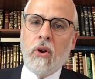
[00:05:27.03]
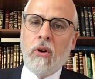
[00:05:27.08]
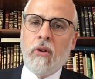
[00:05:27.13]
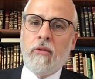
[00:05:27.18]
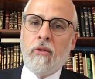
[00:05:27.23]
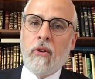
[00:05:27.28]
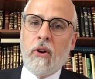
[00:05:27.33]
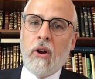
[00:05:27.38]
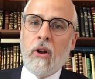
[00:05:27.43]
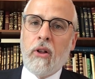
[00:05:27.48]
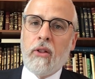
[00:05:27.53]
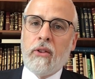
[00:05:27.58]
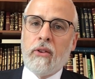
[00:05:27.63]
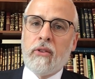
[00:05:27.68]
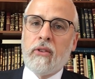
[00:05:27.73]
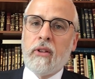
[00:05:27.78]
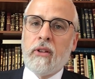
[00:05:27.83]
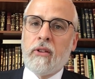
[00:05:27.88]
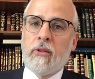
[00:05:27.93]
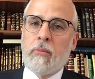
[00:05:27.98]
of all the
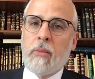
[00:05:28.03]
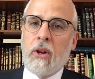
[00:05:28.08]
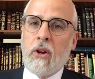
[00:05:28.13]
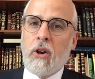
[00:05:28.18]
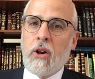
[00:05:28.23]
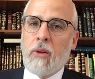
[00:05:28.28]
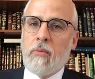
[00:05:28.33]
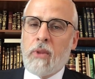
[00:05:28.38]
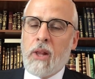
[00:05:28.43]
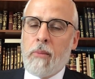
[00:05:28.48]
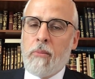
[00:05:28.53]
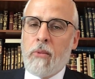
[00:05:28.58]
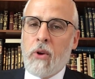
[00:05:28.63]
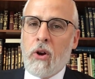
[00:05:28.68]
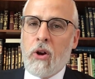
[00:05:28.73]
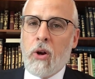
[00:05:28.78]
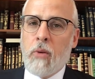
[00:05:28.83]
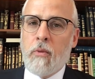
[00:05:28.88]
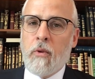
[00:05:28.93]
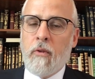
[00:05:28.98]
sins, bein adam
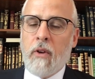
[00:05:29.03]
l'mokom,